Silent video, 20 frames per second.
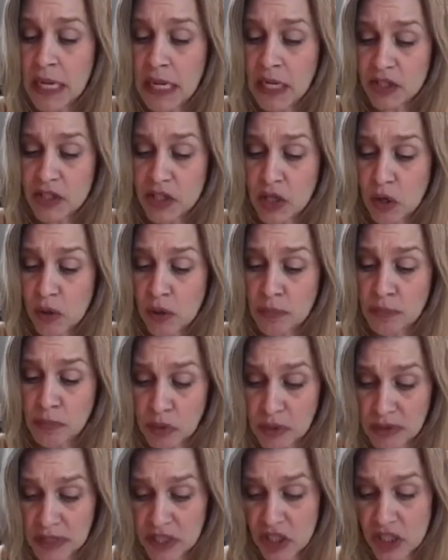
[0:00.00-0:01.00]
So
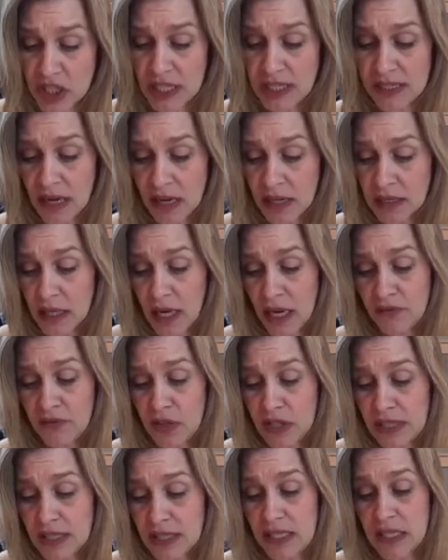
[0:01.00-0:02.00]
MOO LAH GY is
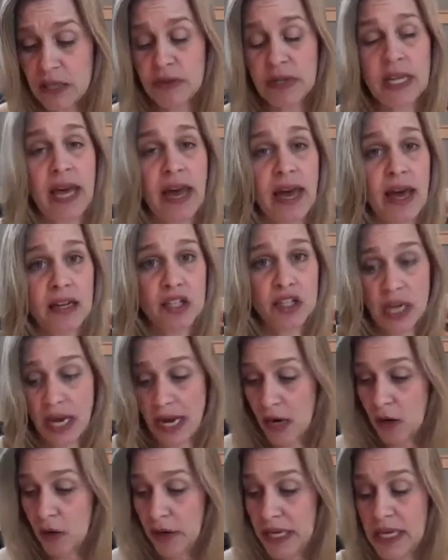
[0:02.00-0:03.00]
uncovering the secret cash
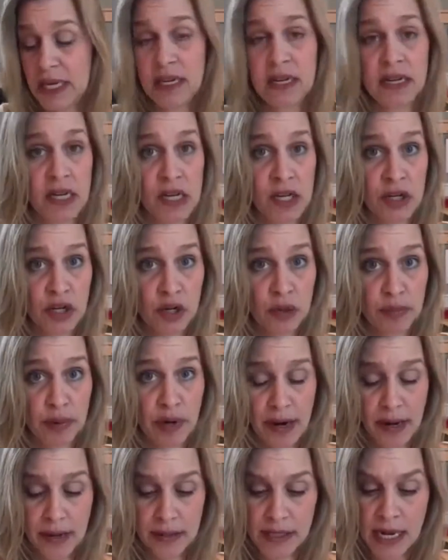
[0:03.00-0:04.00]
cow hidden in your
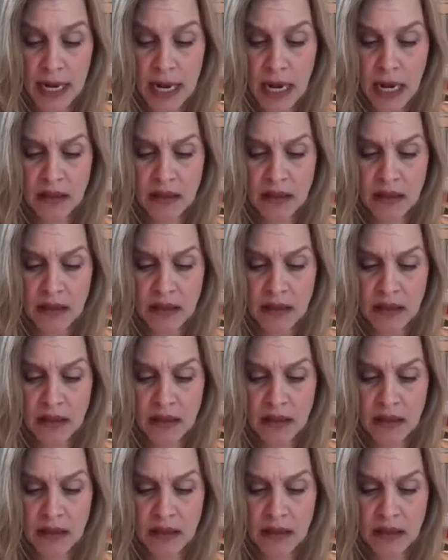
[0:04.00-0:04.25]
brand.